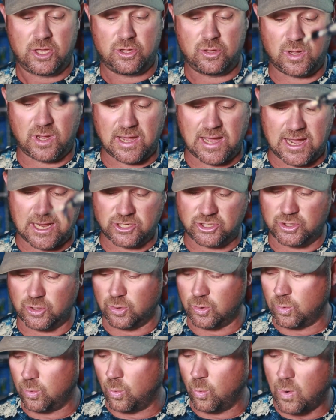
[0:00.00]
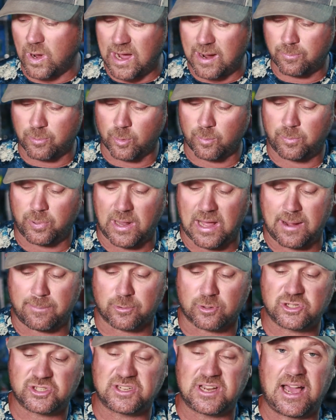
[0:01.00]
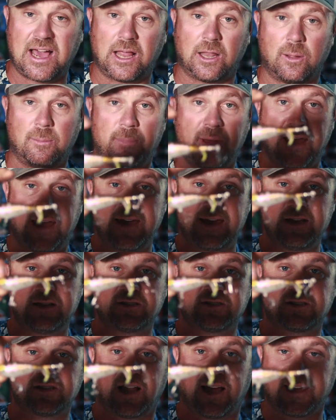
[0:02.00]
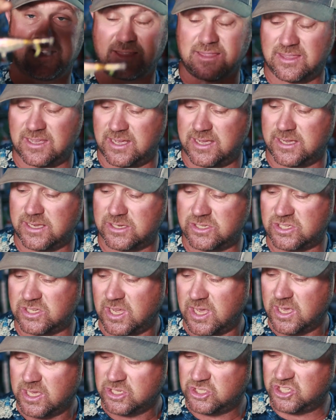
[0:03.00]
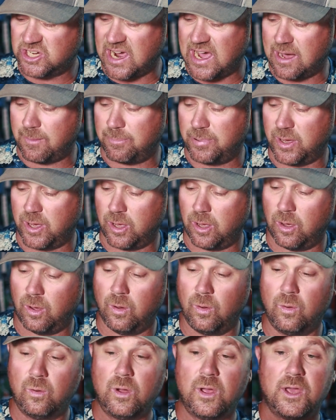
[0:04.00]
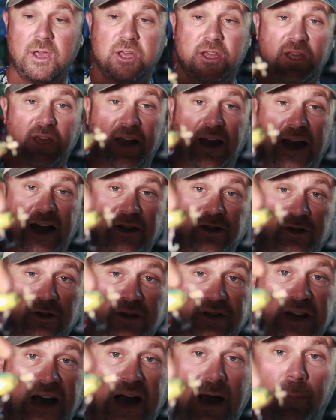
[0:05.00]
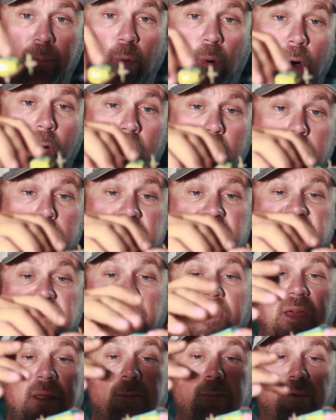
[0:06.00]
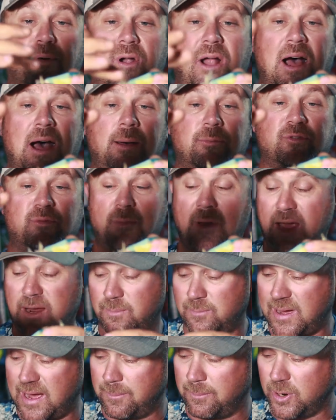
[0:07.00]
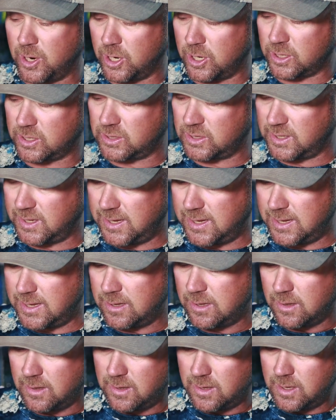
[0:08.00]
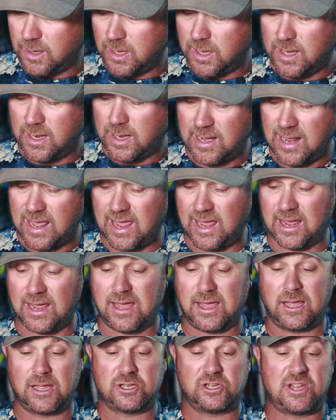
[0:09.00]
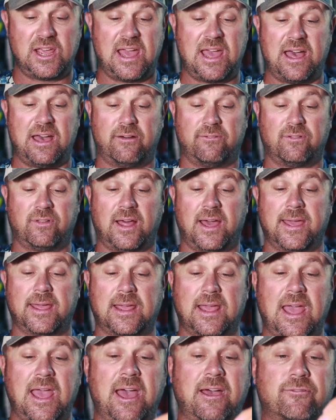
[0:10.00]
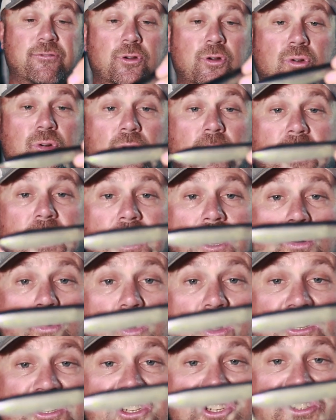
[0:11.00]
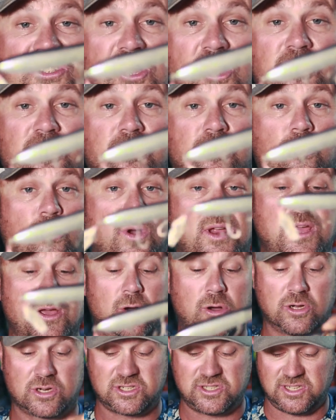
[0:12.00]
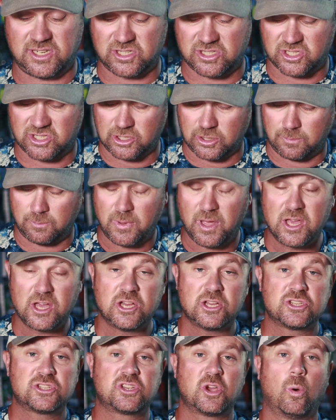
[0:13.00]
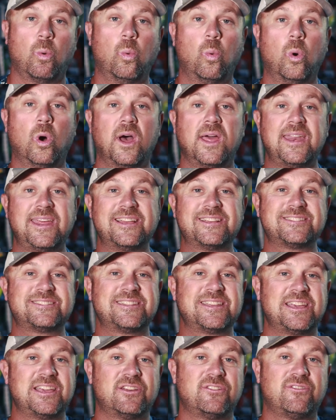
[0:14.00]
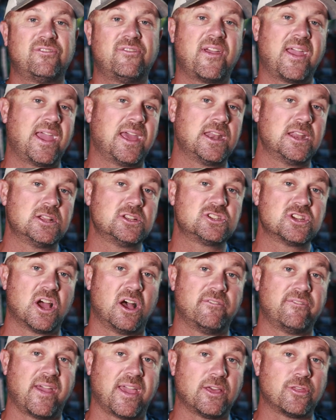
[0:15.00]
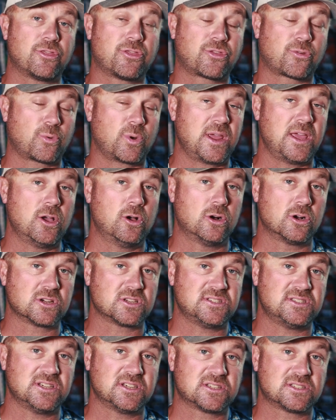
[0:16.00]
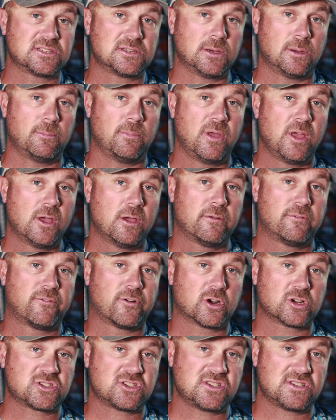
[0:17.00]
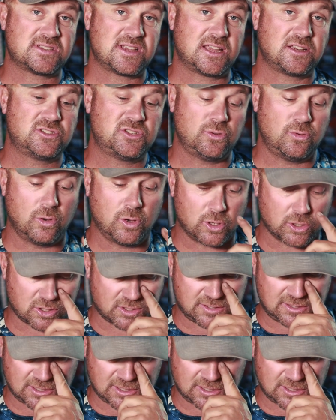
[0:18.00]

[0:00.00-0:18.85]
you got your whopper plopper style of baits like this, Chopo. You got your topwater spin props made by Briarcliff. And you have like Evergreen, which is a three-hook system. So what is the advantage of a three-hook system versus a two-hook